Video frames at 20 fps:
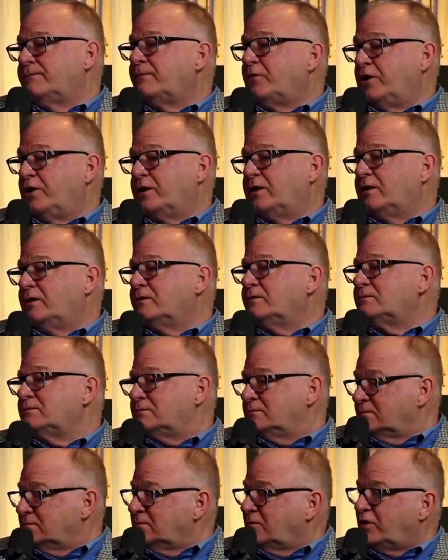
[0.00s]
they're going to
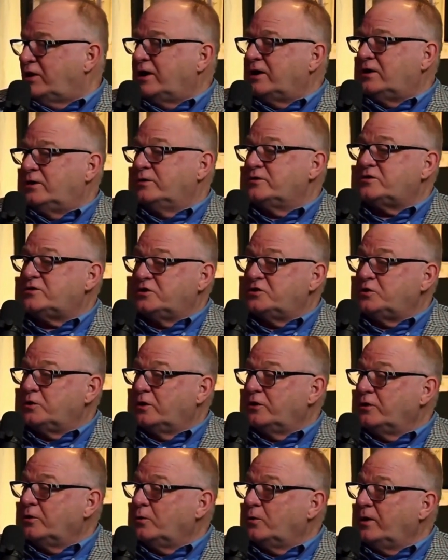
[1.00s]
thank you and send you
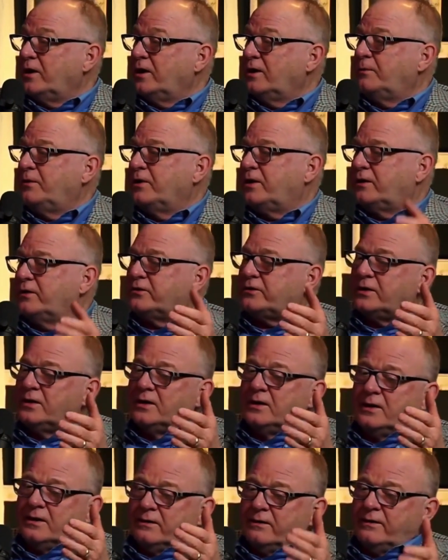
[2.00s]
on your way, because
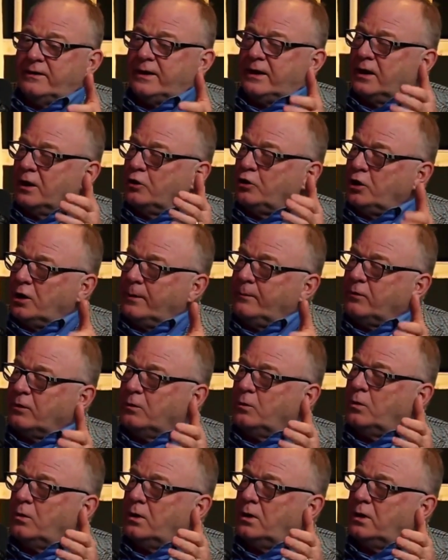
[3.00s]
their number
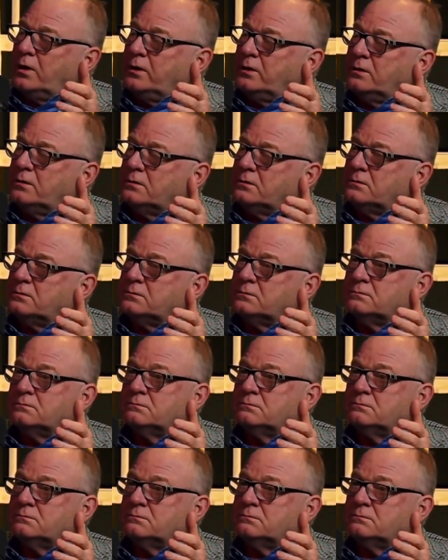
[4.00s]
one